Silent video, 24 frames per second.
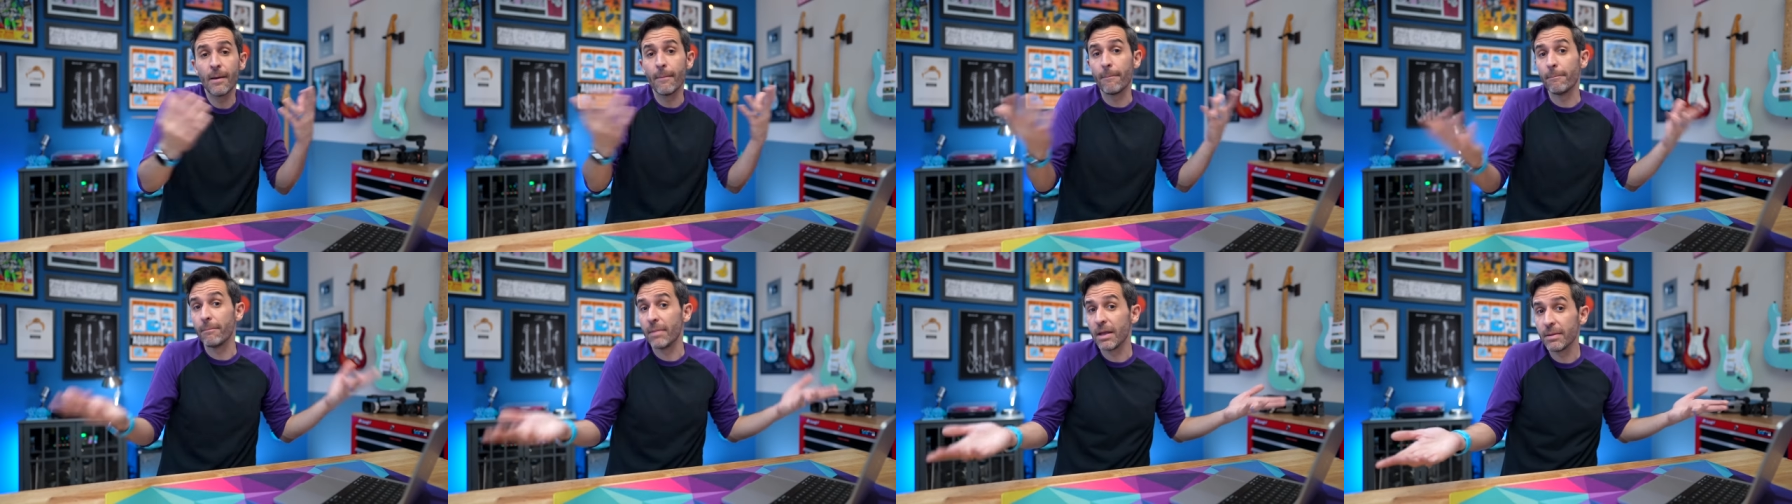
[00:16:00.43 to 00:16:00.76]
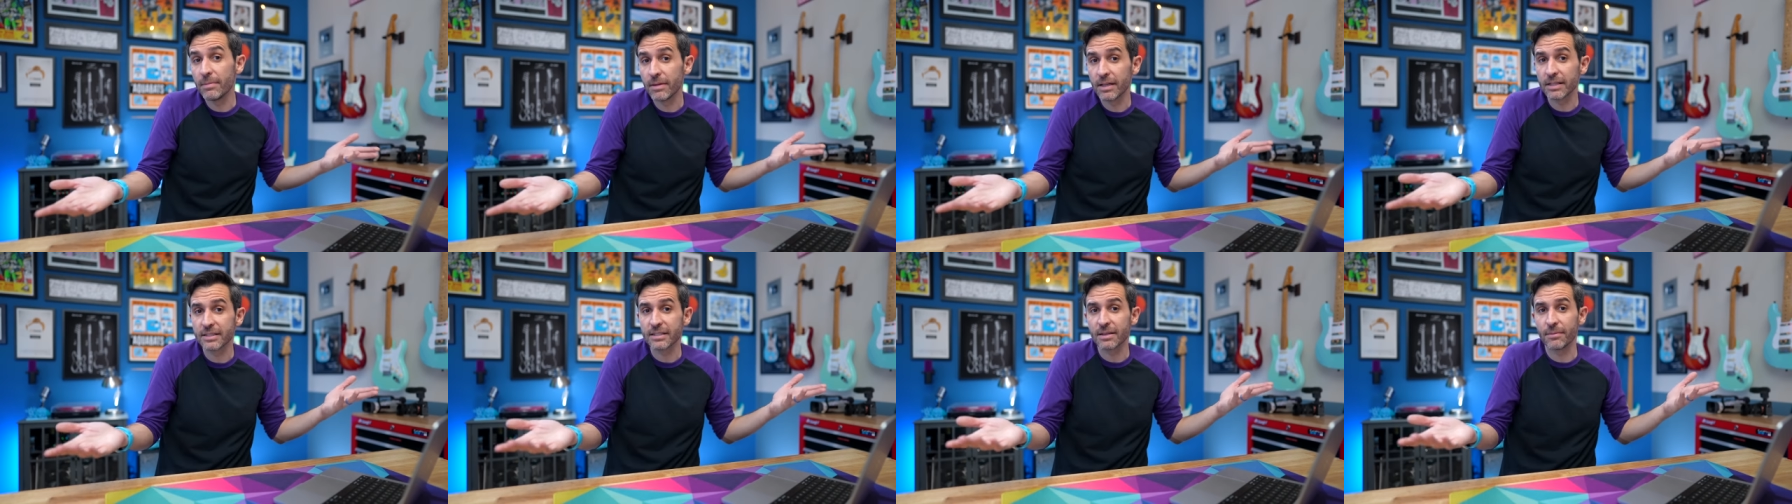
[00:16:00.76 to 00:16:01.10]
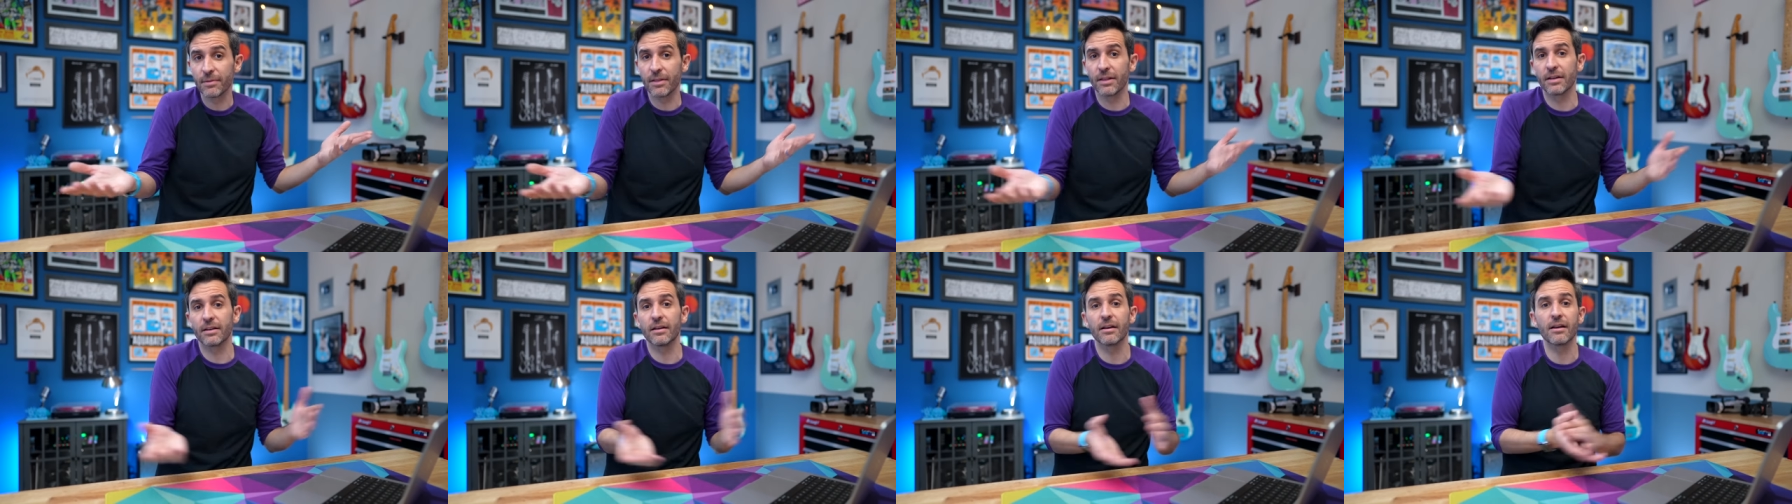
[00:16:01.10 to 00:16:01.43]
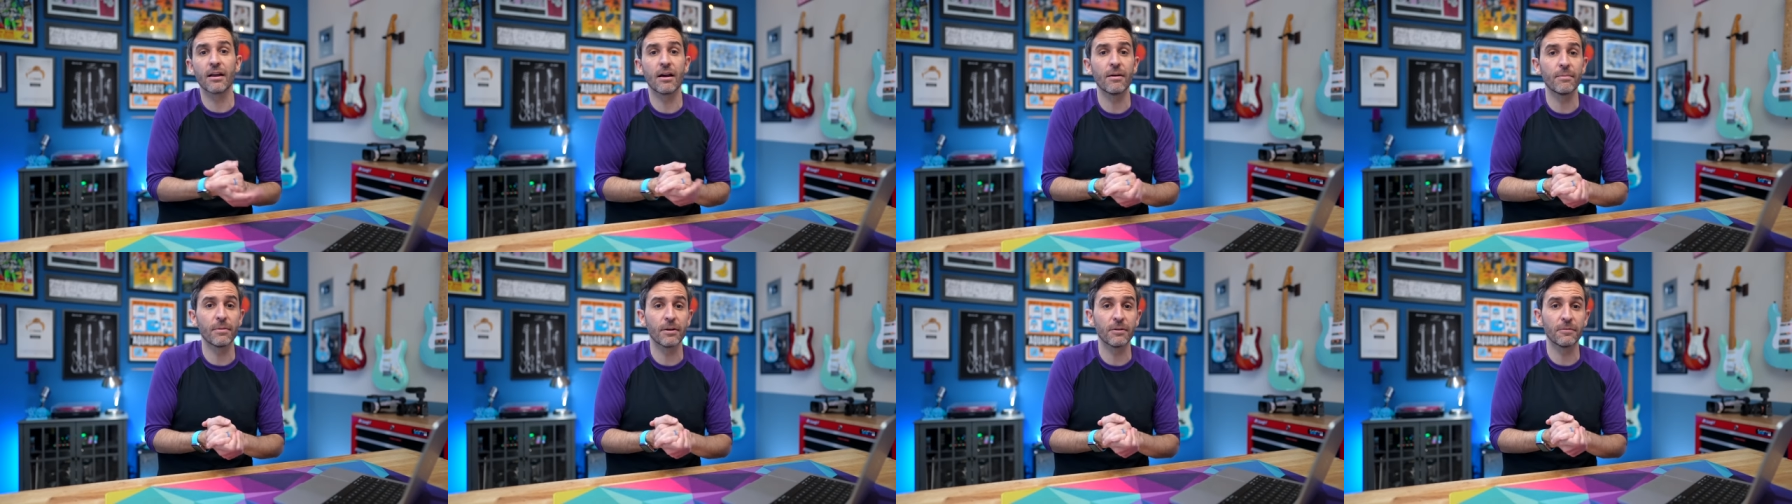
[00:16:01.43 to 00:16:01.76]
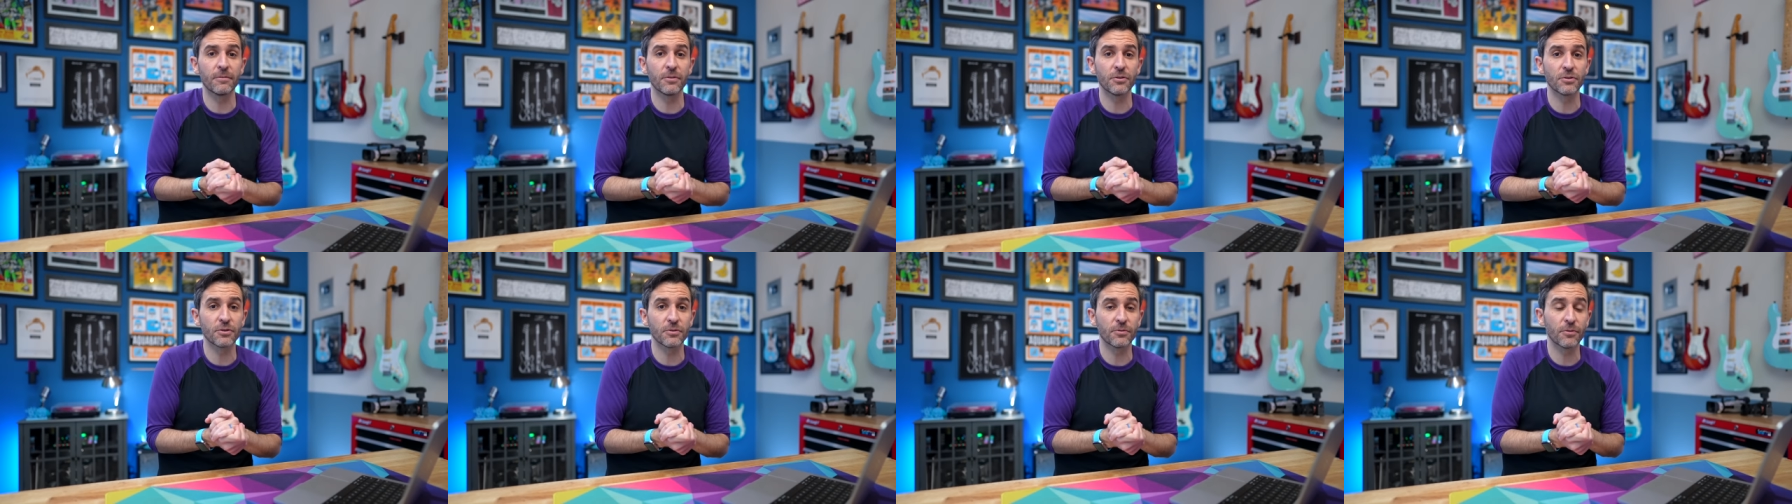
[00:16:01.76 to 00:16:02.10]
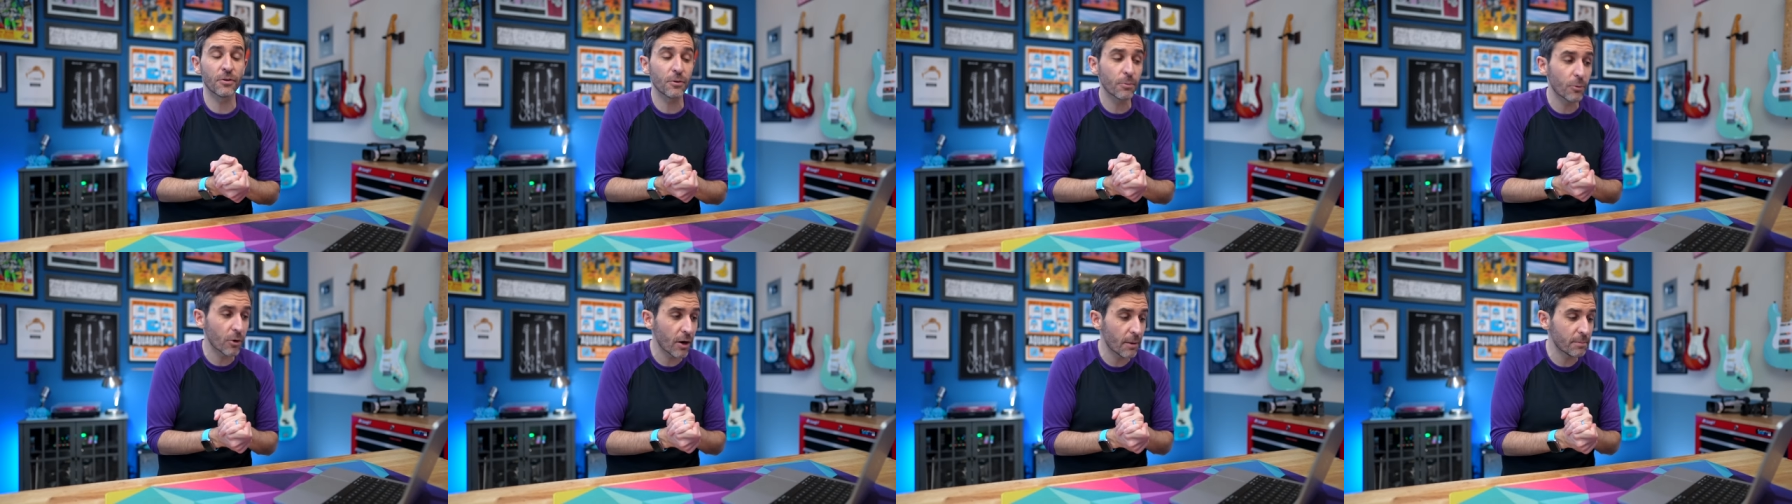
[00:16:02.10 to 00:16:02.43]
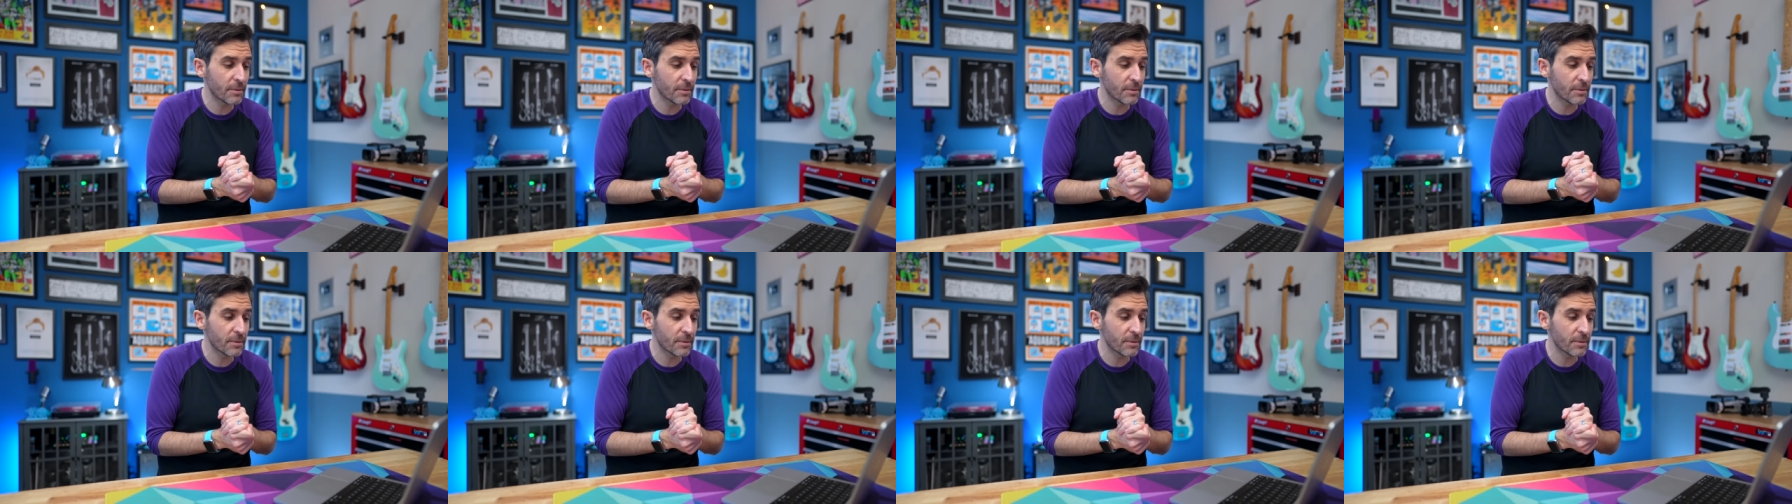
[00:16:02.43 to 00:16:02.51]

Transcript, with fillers: Maybe that's something that could come in a future firmware